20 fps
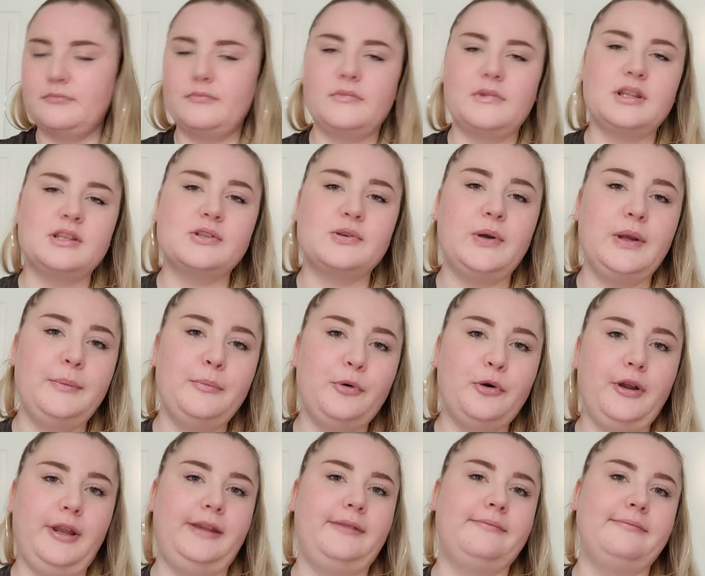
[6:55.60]
It's quite
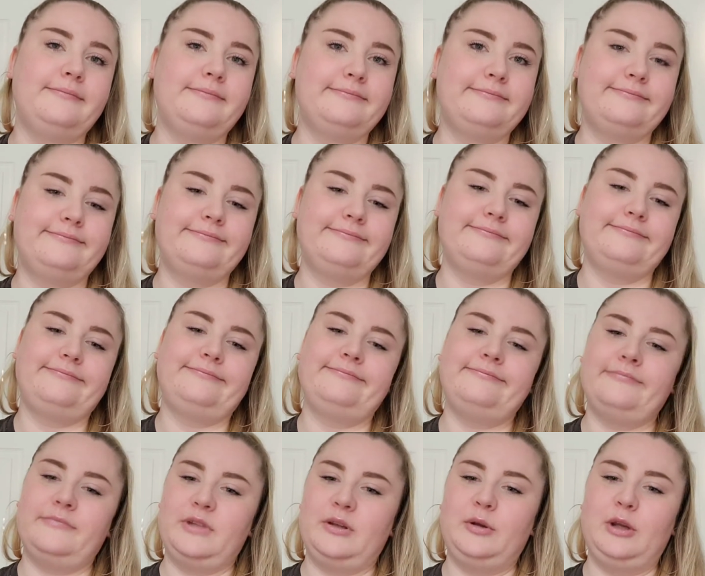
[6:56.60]
boring.
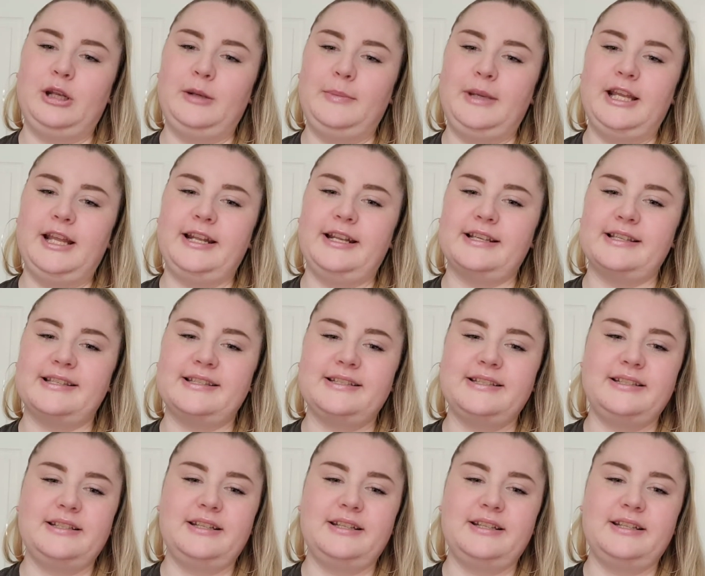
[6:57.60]
Gonna be honest.